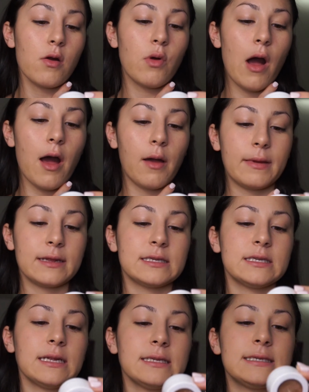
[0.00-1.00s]
It's
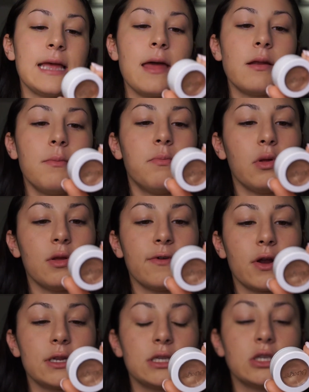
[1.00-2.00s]
Sunset
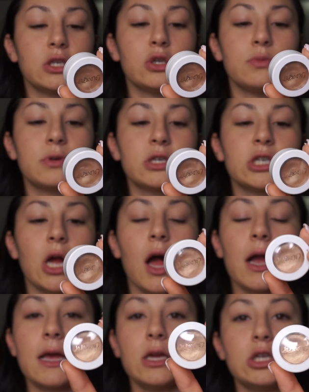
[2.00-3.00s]
Boulevard. It's their Super
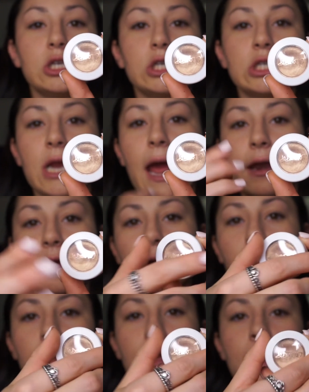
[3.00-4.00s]
Shock
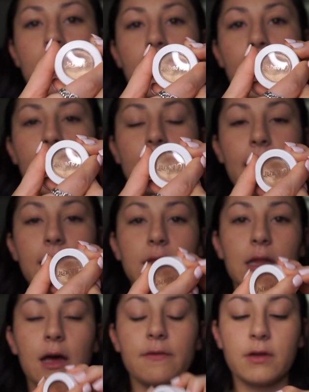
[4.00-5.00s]
Shadow. And I
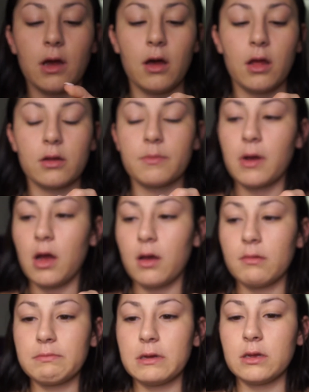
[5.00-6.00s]
love
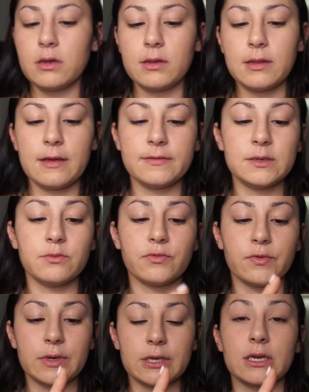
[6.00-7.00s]
Colourpop. They have
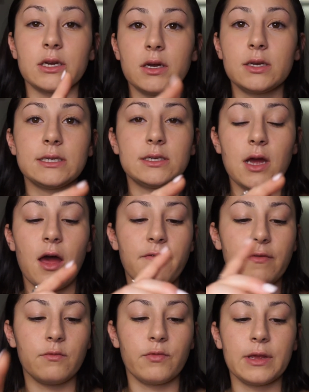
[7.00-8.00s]
some really good
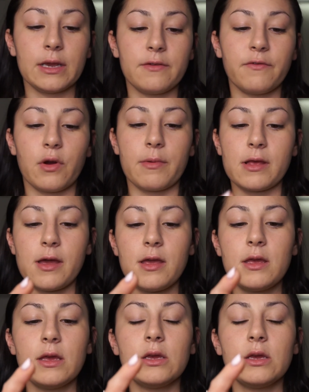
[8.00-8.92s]
stuff, really good formula.